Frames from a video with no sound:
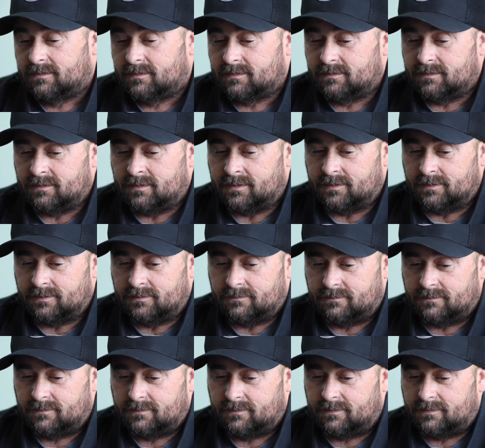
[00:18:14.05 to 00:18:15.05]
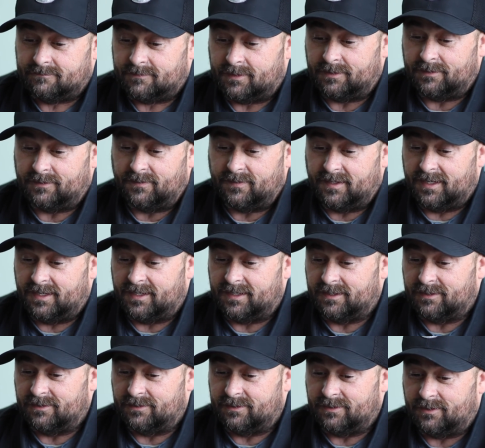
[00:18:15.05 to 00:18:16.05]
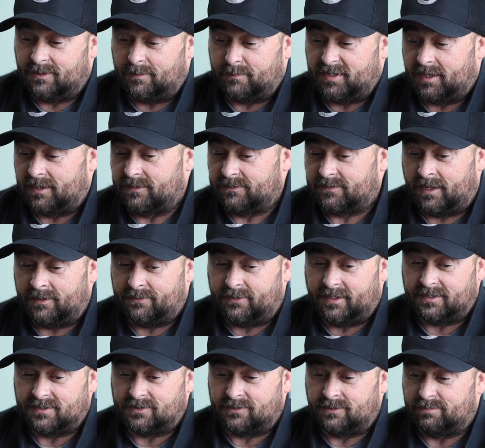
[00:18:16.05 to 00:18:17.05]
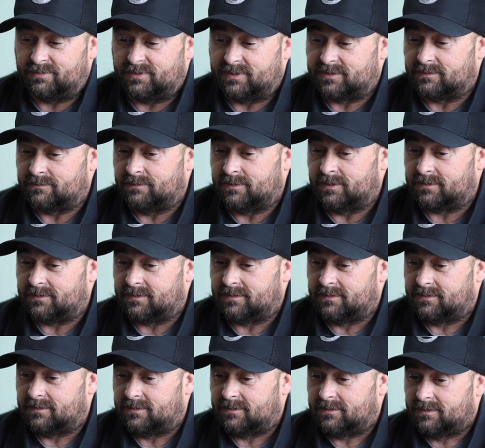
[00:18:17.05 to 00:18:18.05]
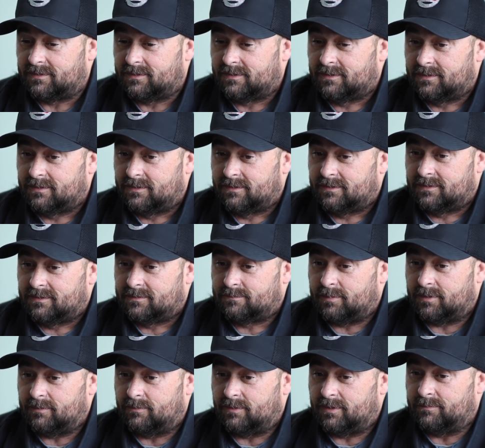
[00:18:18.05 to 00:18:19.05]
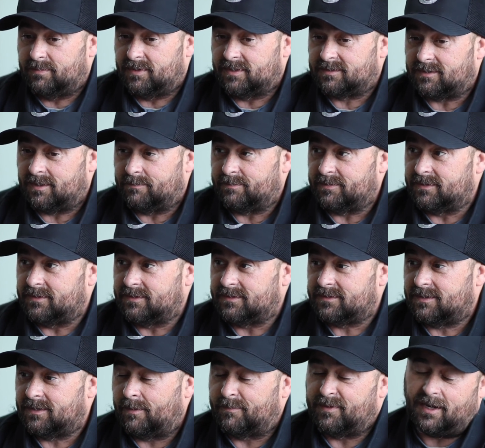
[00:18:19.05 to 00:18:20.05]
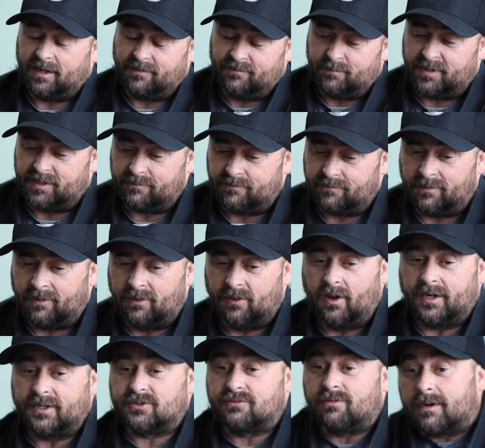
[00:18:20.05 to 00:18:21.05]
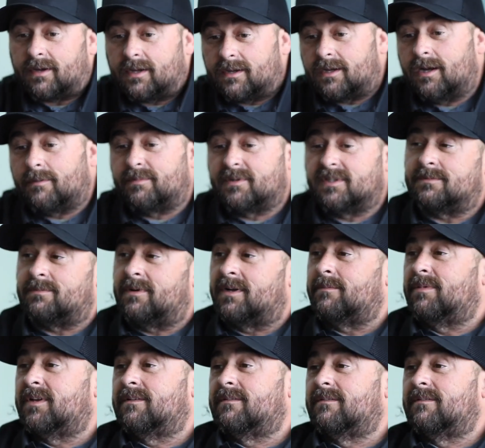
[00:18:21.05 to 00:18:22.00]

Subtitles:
You know, other than that, I don't know. I mean, I think it's a good place to work. It's probably one of the best companies. I mean, I haven't been to a lot of trucking companies, but I've been